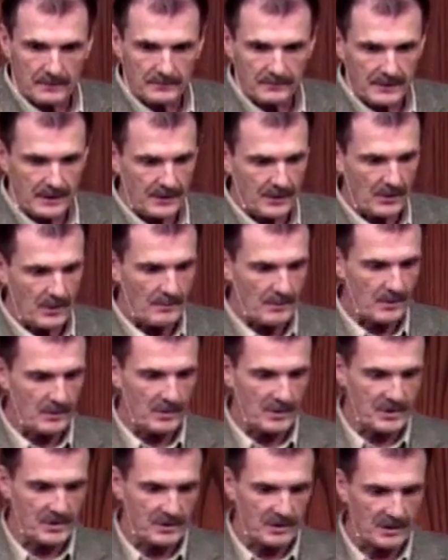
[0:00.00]
They know I'm a
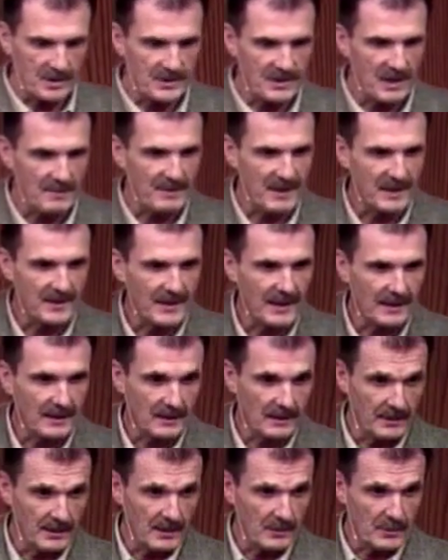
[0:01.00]
Christian because I make that
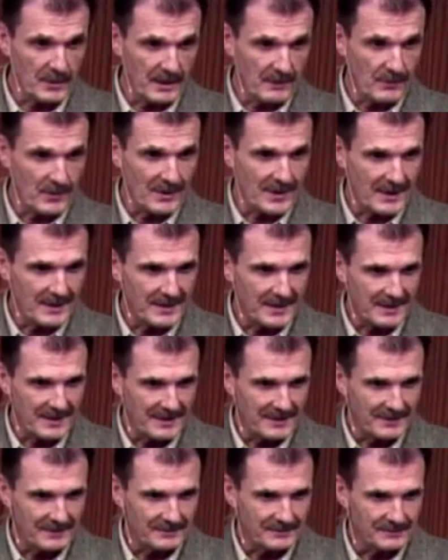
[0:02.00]
clear whenever I
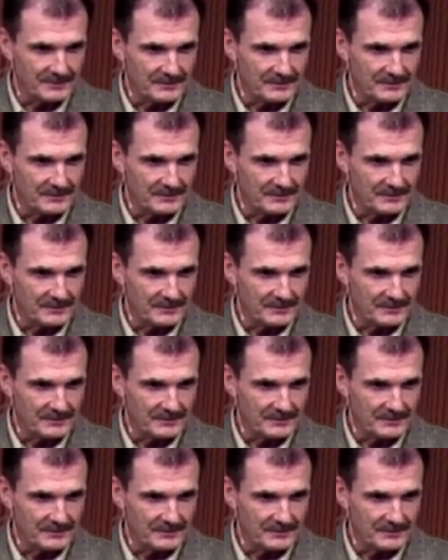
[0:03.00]
can.